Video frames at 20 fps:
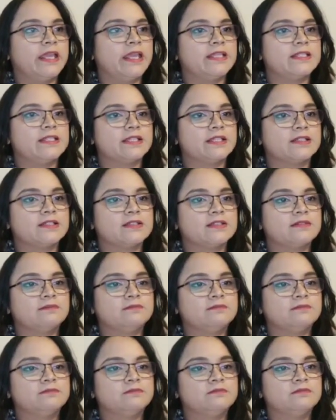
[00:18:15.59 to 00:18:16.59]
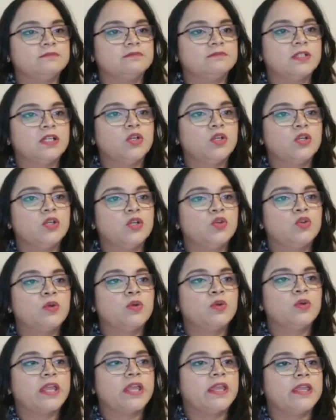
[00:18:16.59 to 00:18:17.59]
a6.
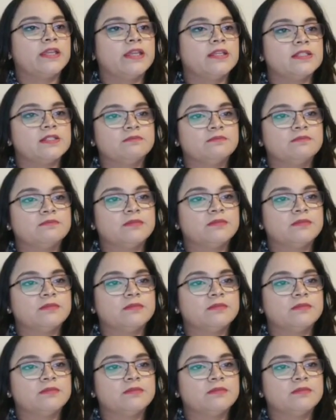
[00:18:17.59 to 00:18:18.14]
Rook a8.